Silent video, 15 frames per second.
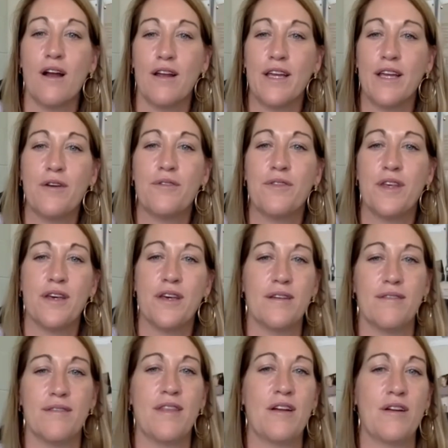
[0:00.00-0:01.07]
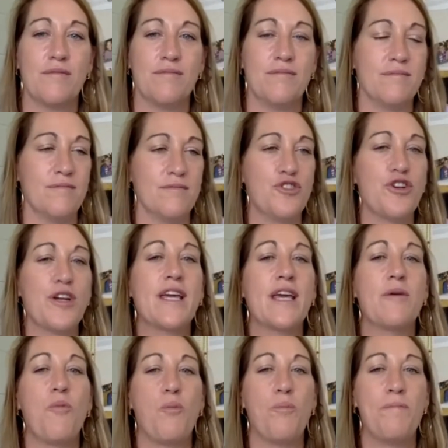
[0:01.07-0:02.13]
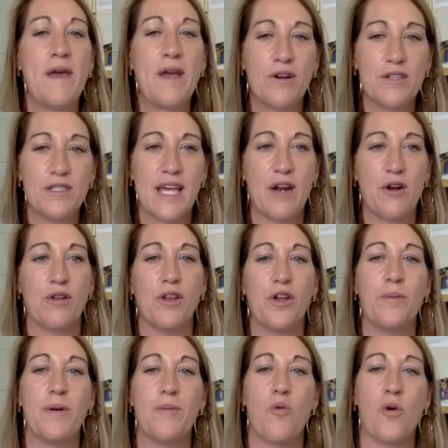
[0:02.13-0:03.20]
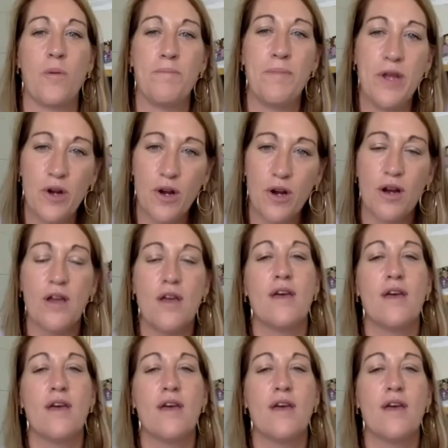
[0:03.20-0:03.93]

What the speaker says: You know, they're drinking beers that are a little bit more bitter